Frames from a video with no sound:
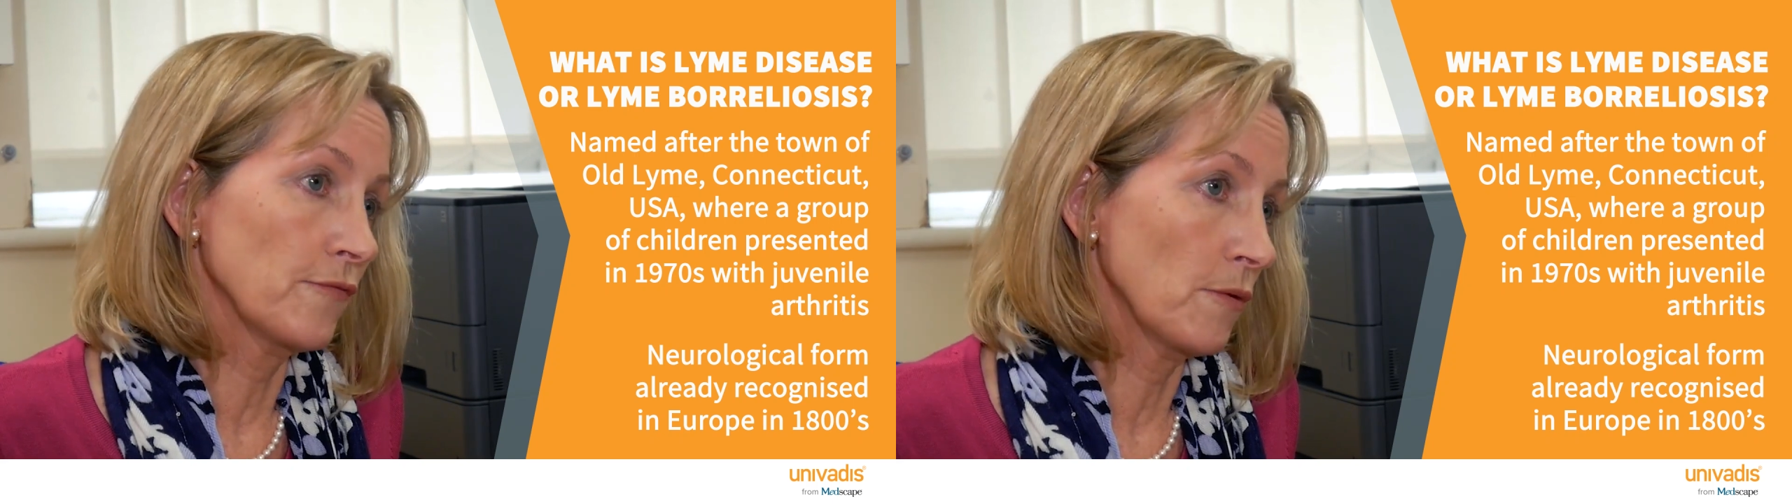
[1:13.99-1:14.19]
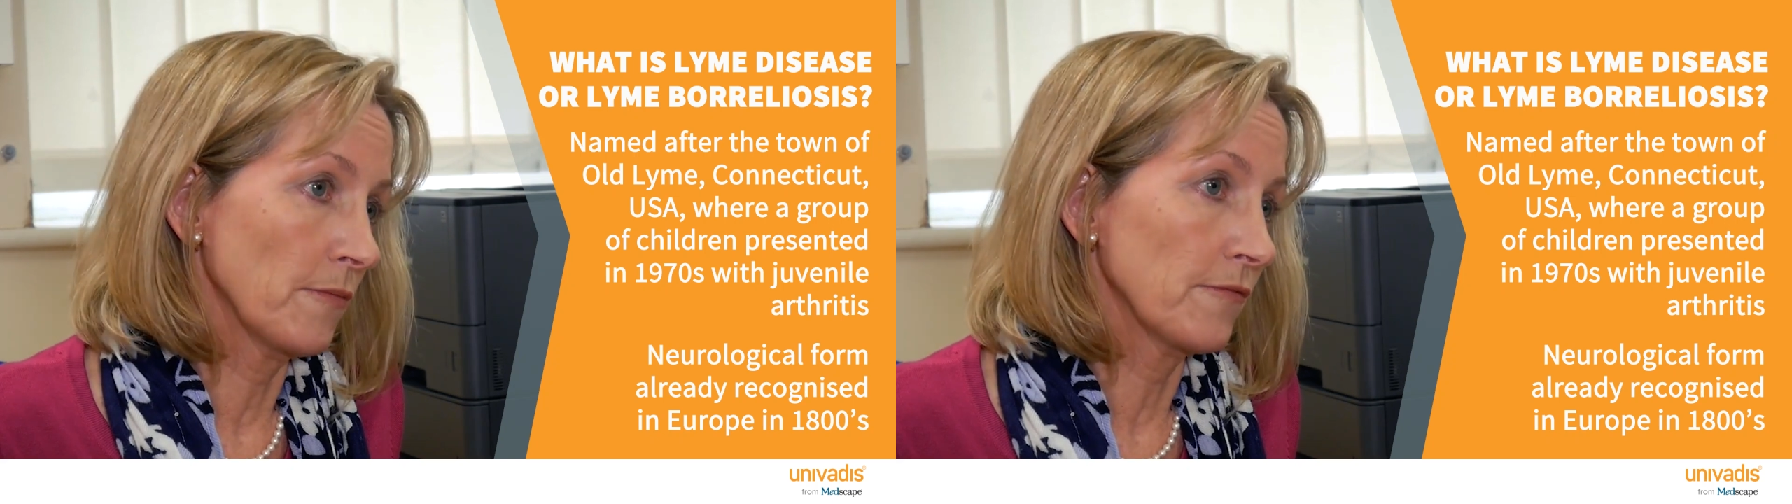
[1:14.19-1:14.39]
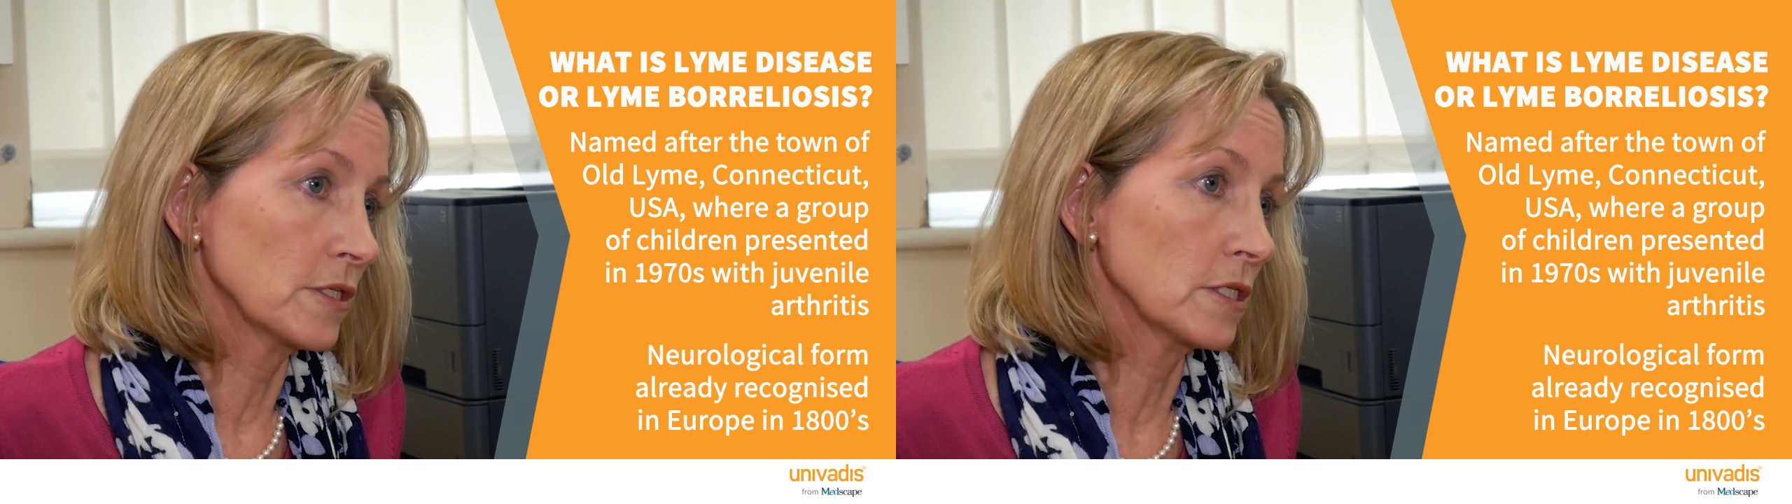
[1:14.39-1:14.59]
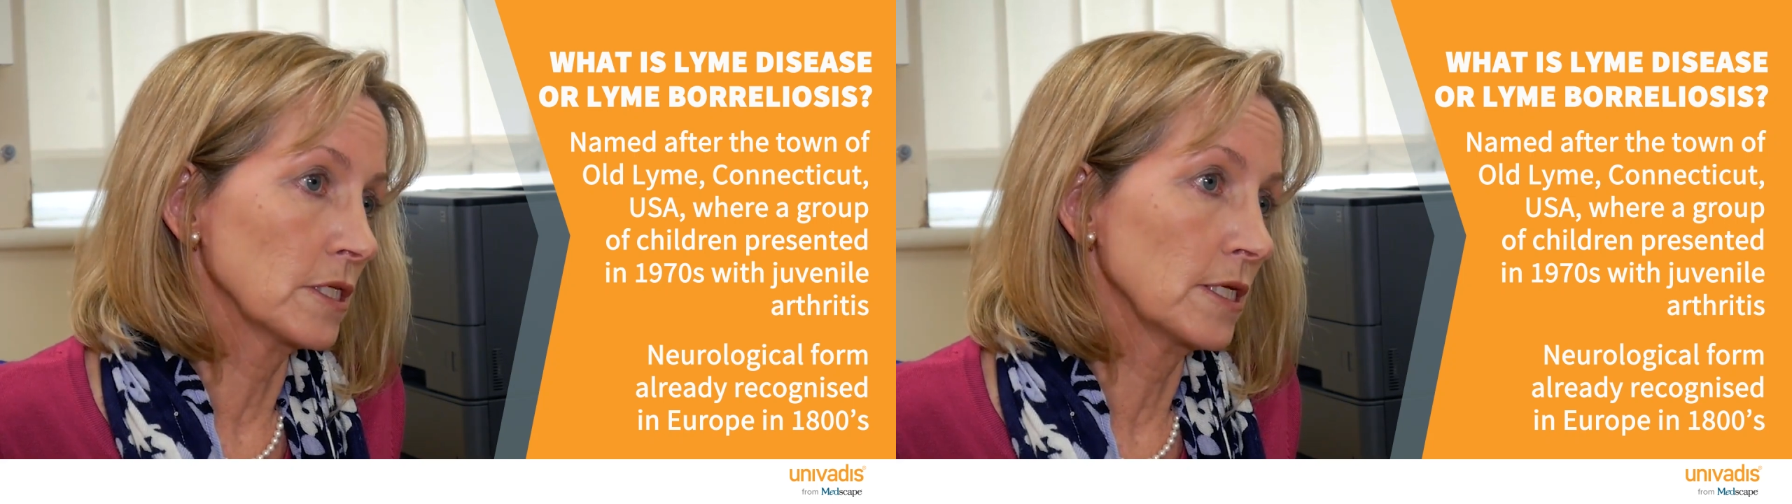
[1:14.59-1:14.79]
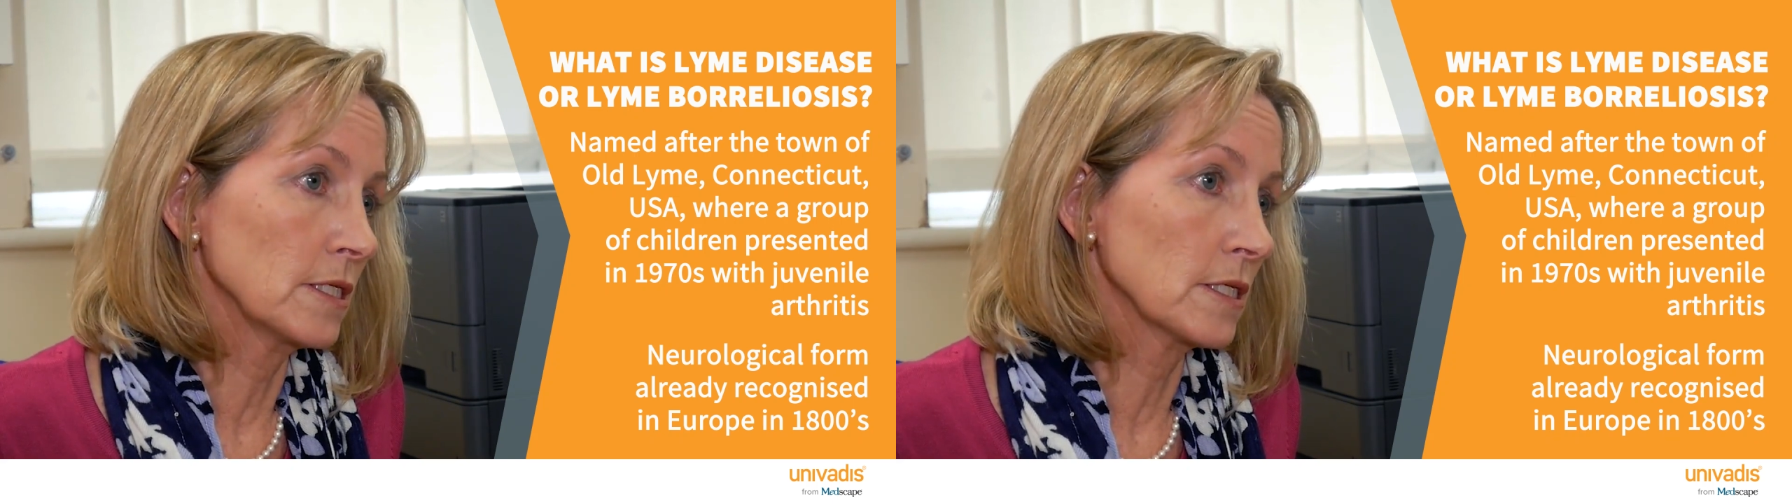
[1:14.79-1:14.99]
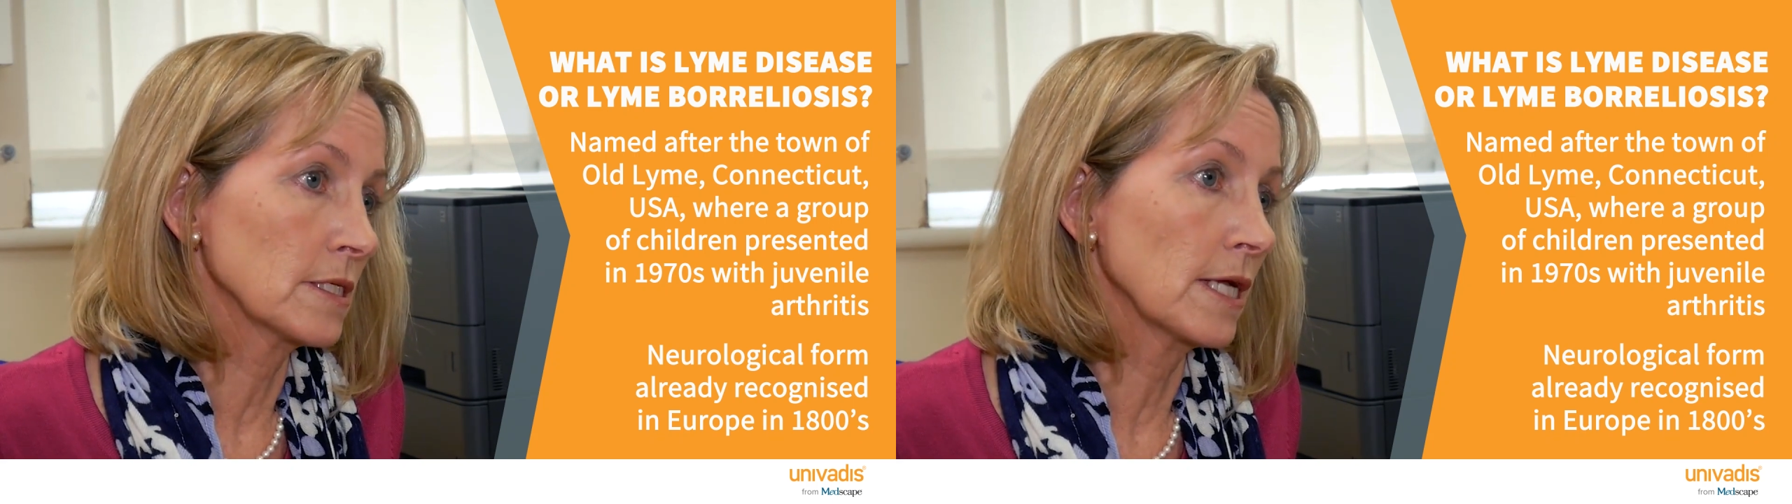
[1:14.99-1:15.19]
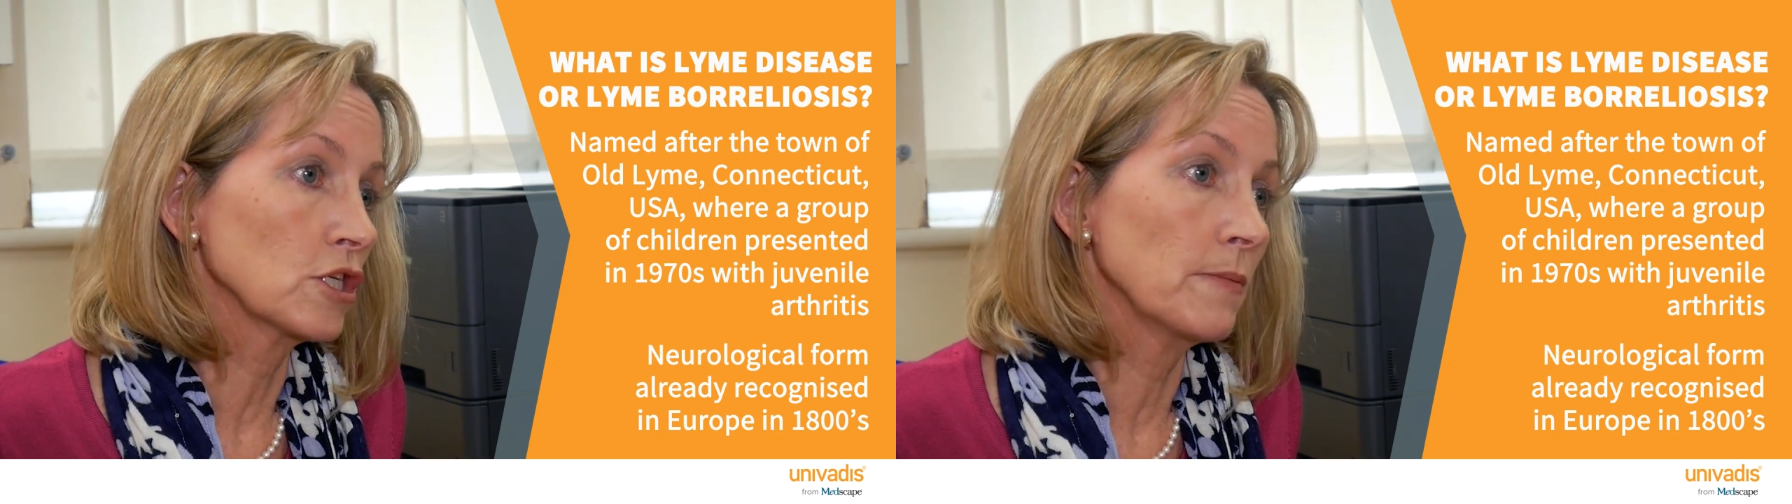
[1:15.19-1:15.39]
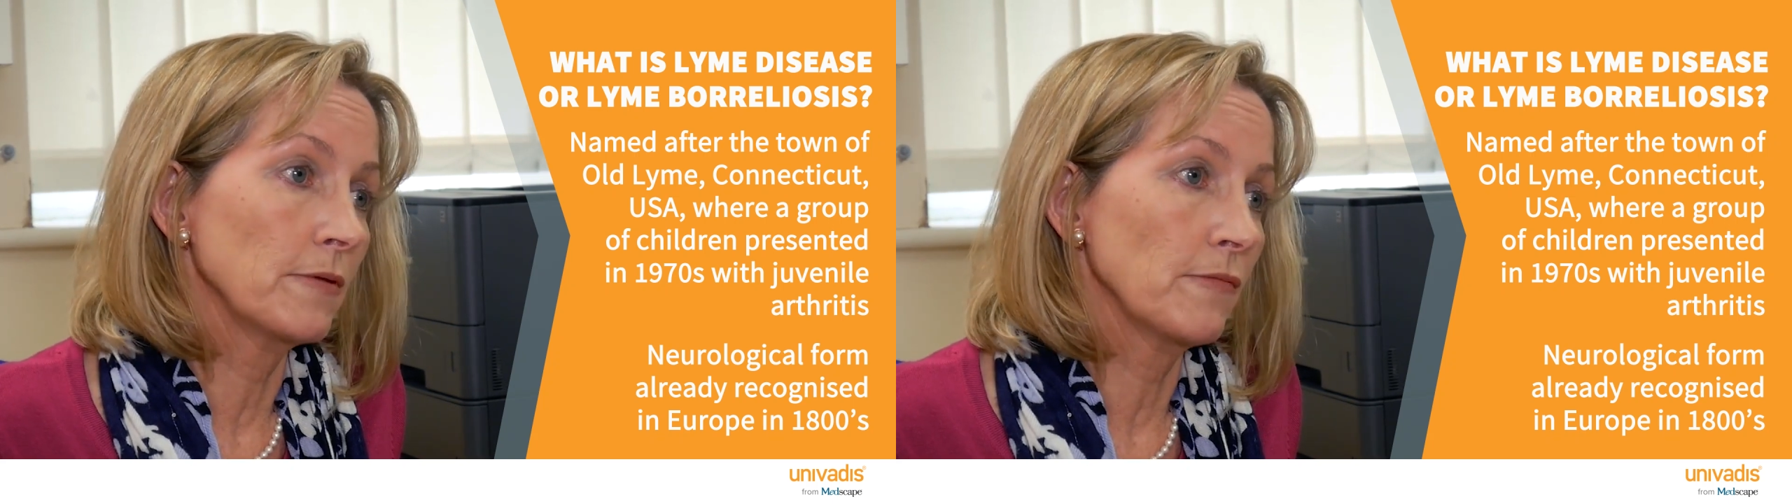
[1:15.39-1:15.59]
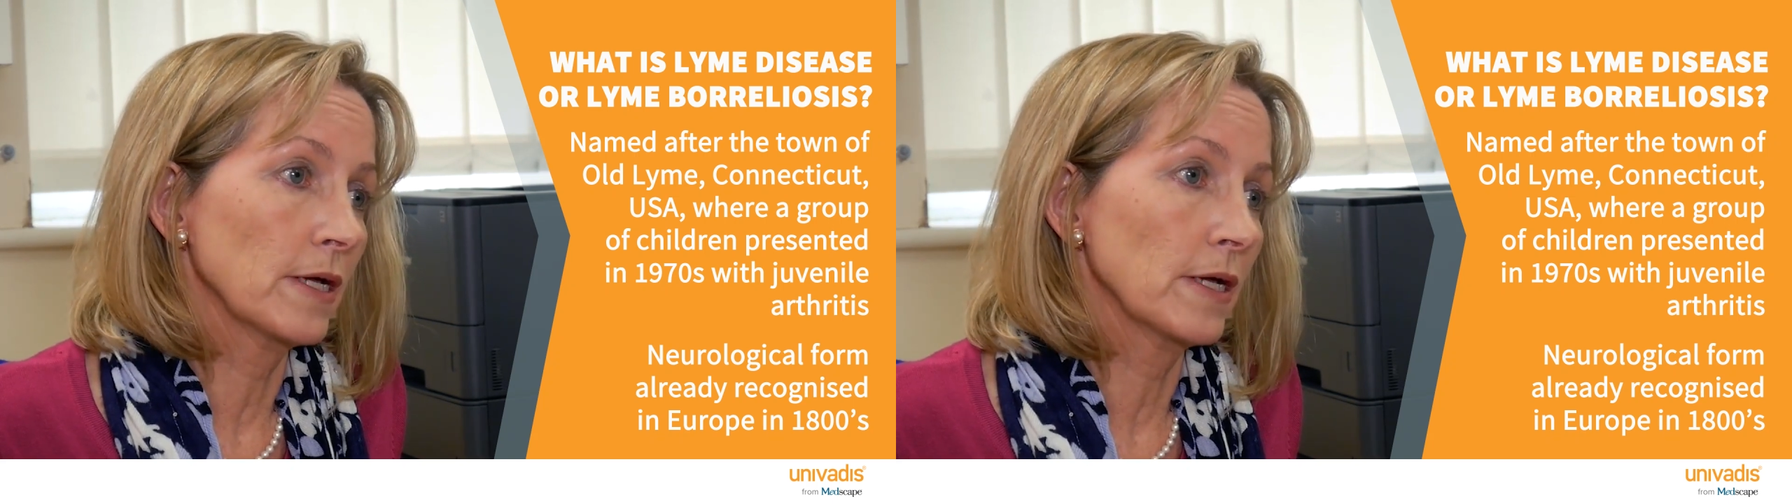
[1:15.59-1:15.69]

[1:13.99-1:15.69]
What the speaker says: form of the disease has actually been